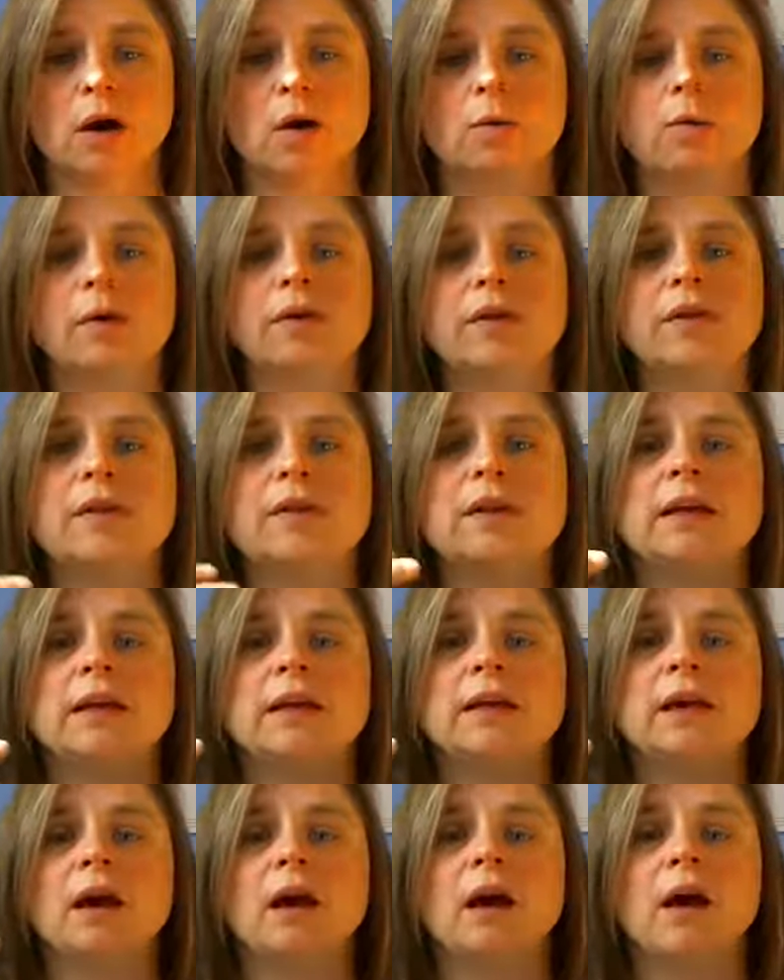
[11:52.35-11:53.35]
with
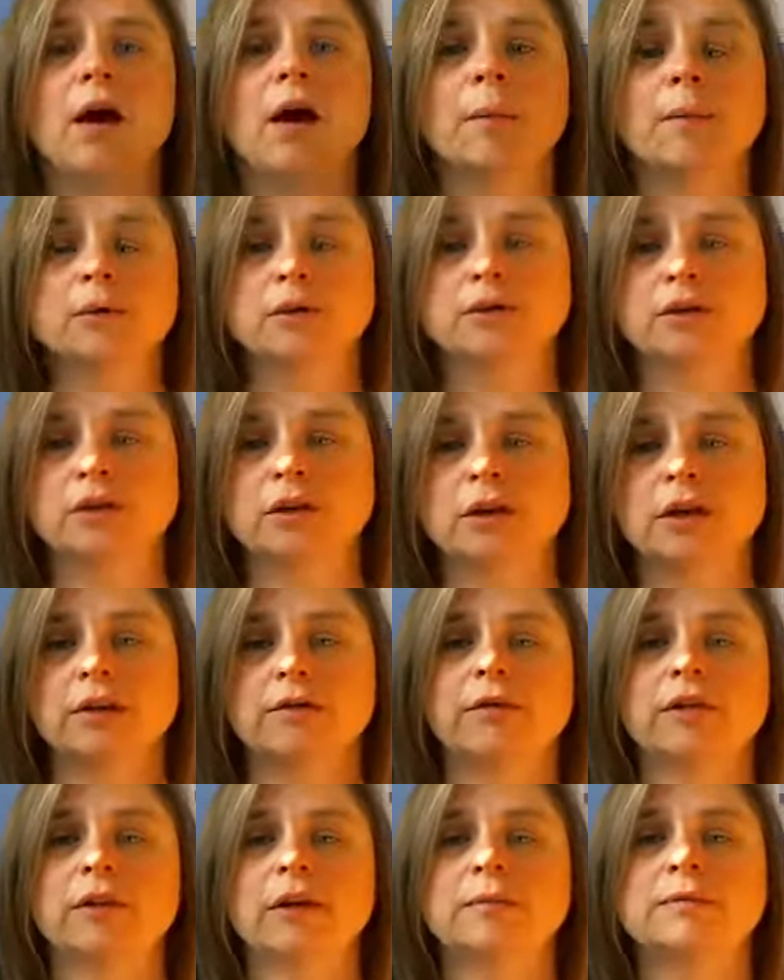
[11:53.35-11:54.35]
the opportunity
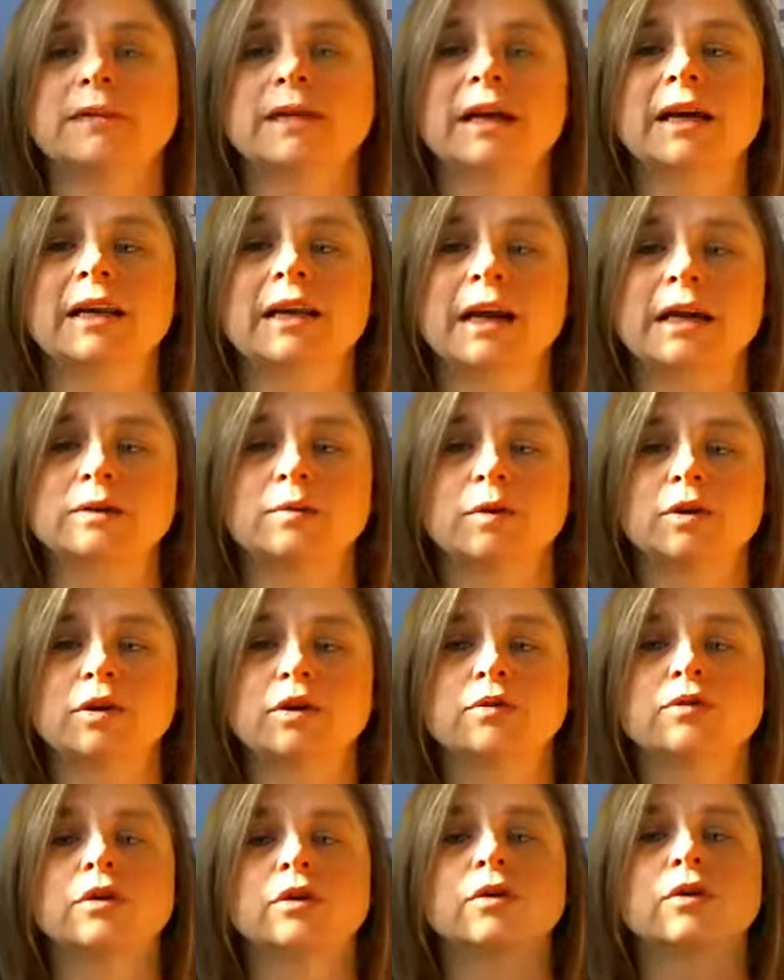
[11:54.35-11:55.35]
for them to connect with
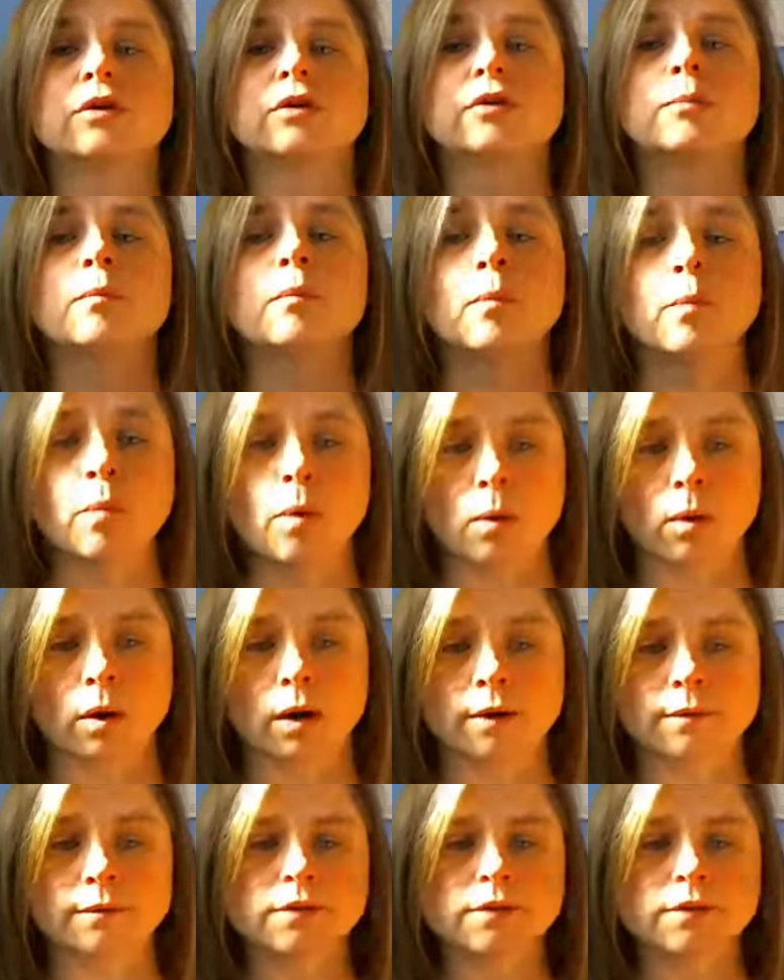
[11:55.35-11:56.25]
you to learn more?